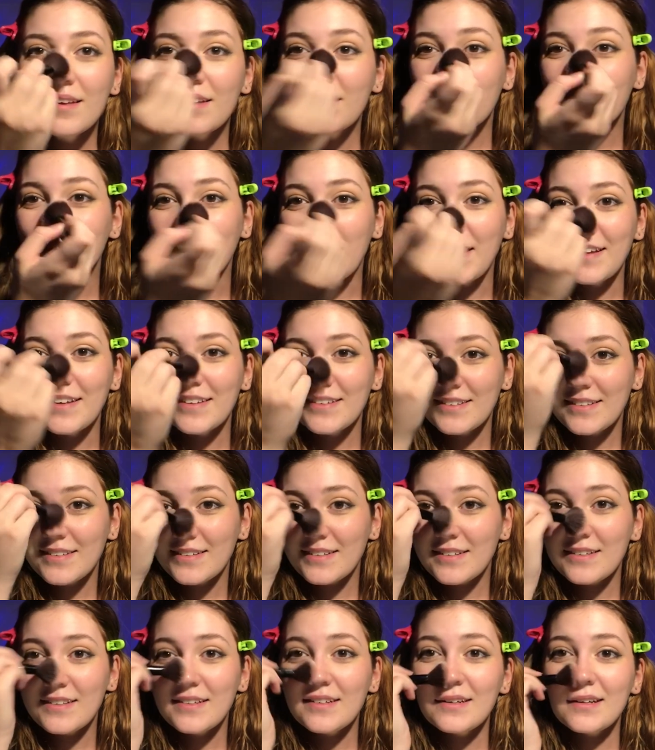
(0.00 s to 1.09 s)
Okay,
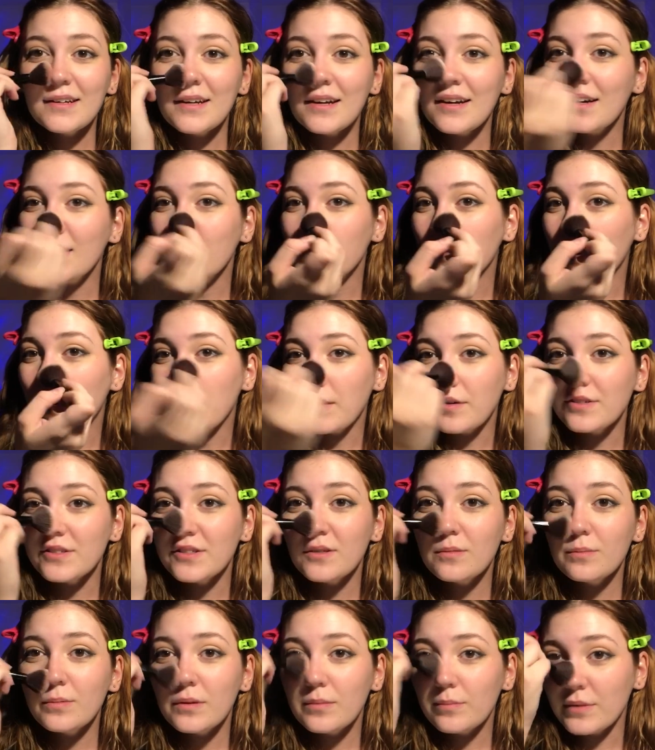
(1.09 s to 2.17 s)
I
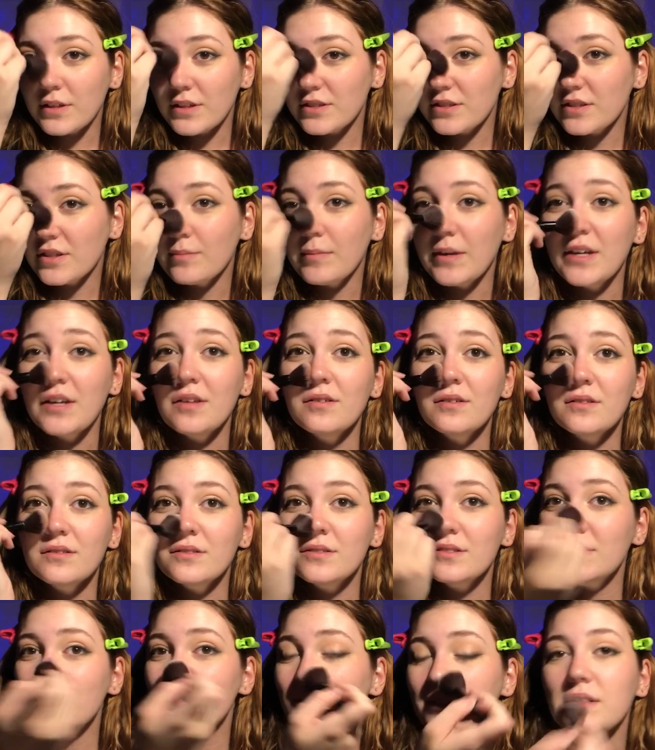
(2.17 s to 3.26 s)
also put blush on my
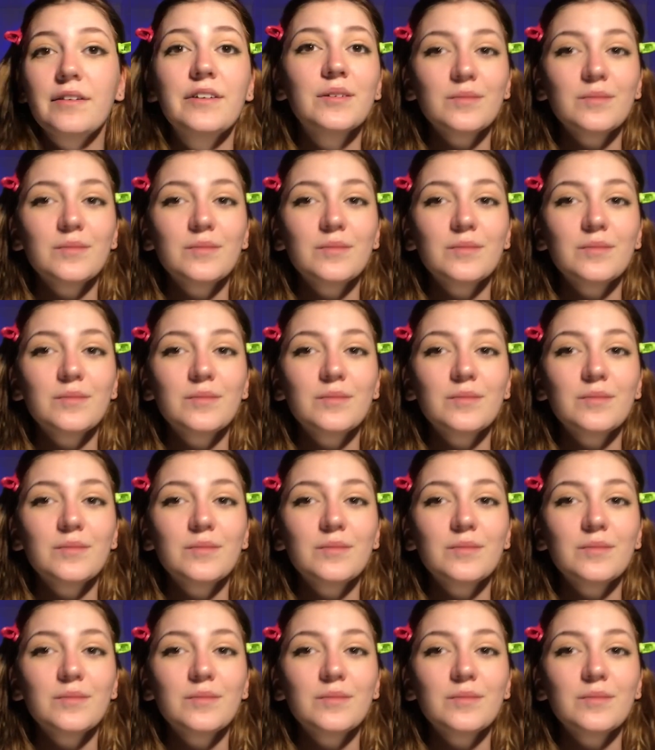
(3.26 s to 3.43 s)
nose.